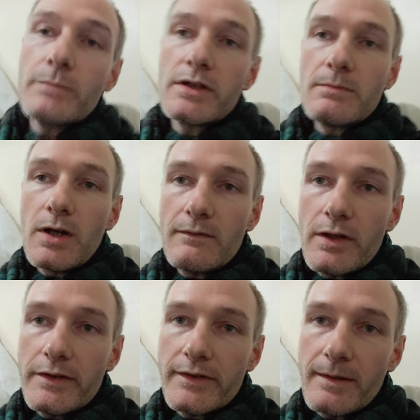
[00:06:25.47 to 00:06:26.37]
But you might have
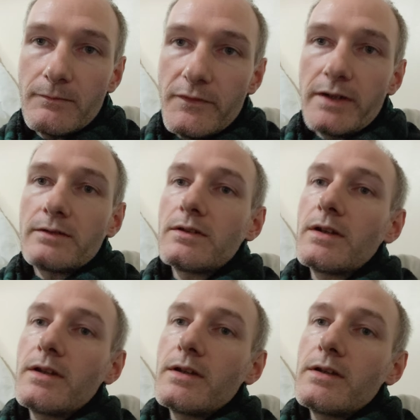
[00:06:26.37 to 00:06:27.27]
learned something.
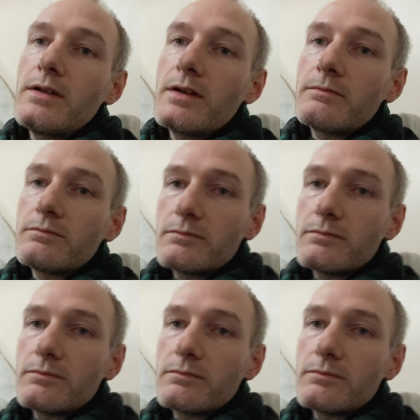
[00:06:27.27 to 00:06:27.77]
You know,